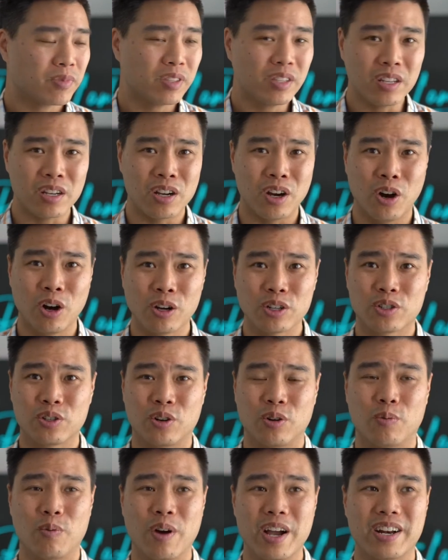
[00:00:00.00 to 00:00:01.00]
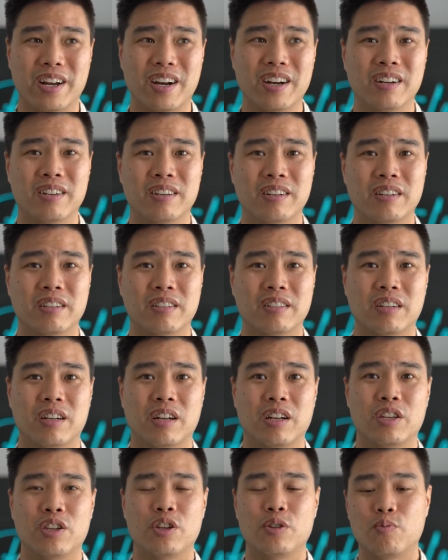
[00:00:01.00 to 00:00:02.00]
hot shot waiter,
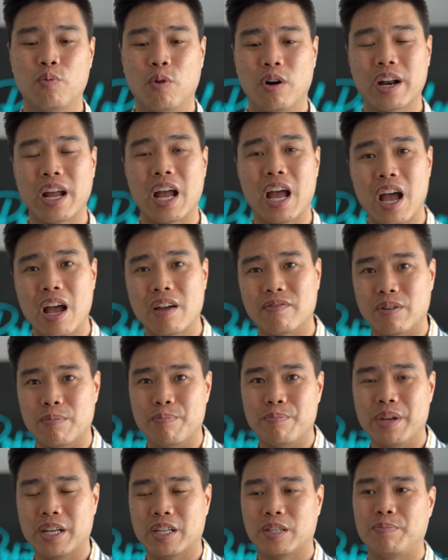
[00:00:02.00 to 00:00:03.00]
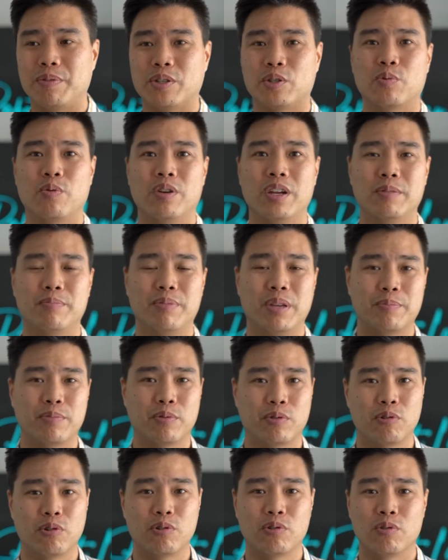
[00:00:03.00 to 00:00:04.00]
you'd want to have a mix between people
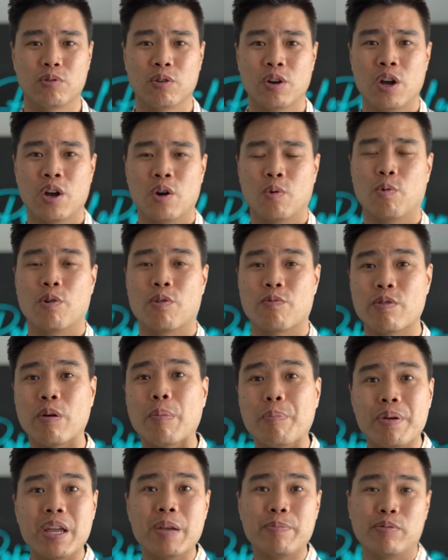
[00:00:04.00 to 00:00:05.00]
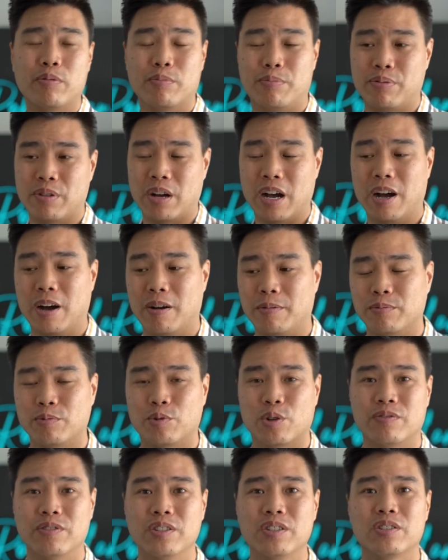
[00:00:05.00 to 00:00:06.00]
who were real people
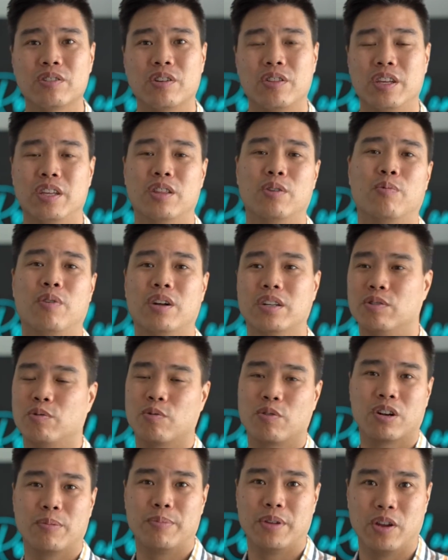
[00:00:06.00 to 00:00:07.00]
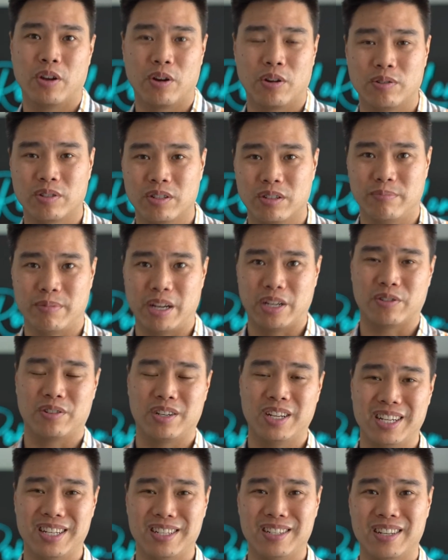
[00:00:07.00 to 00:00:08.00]
driven, so they're the ones who are going to be hosts, maitre
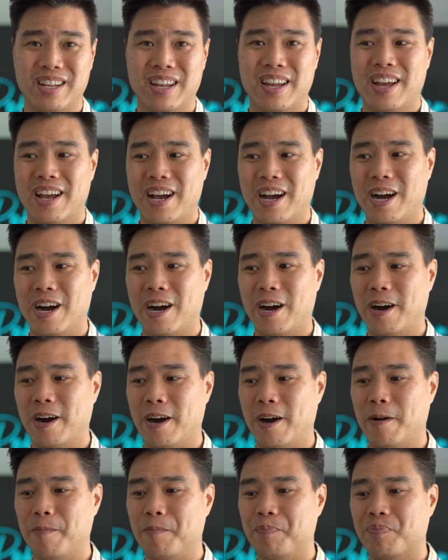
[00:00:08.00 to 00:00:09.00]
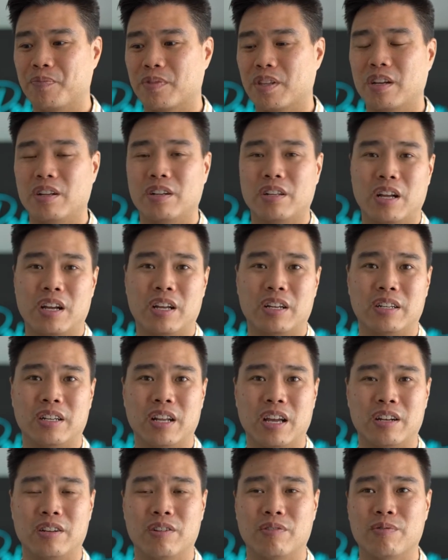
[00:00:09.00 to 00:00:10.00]
d's, and
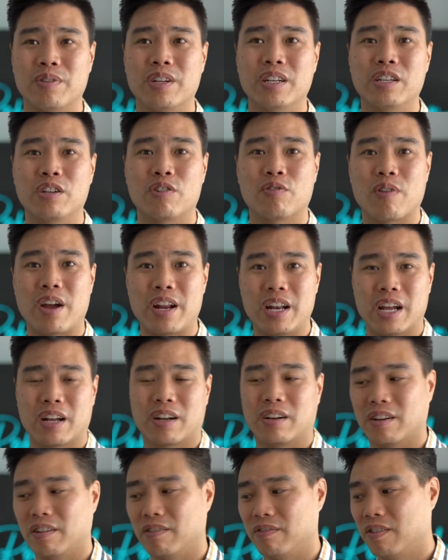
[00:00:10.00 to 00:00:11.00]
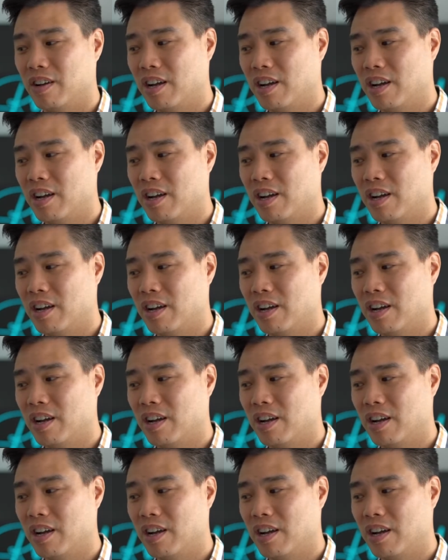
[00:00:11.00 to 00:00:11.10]
are really great at kind of